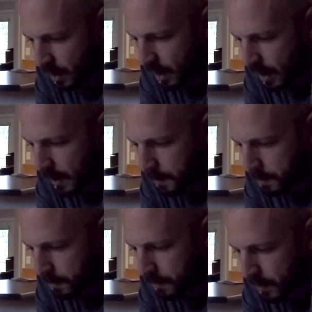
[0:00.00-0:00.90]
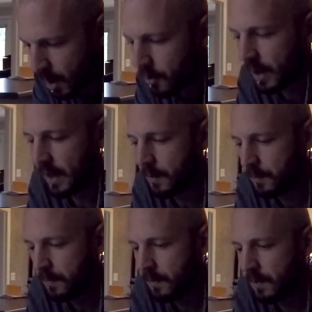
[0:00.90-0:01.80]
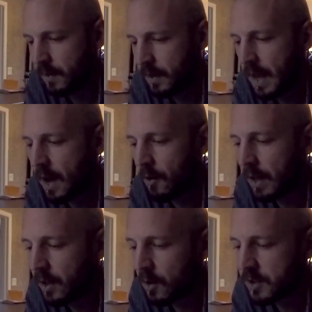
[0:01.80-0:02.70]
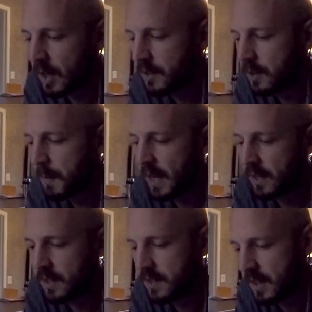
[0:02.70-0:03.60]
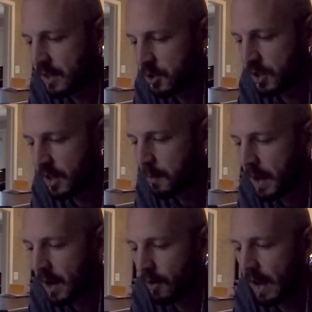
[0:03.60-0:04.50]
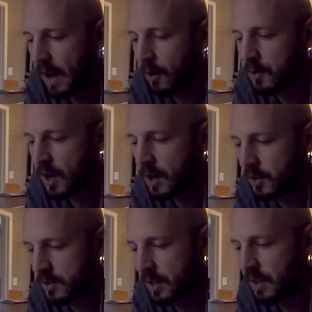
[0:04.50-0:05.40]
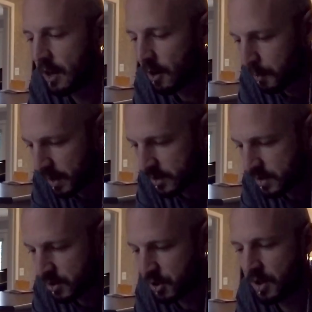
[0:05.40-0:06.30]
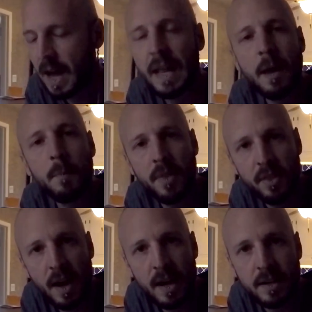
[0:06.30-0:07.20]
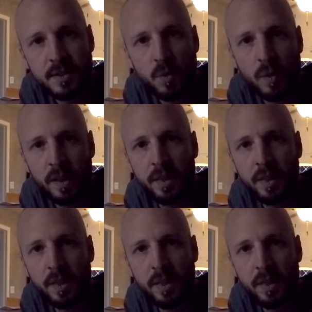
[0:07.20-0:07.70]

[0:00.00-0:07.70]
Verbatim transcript: Um, okay. Now, it goes on to make a distinction about how doctors and therapists should not empathize with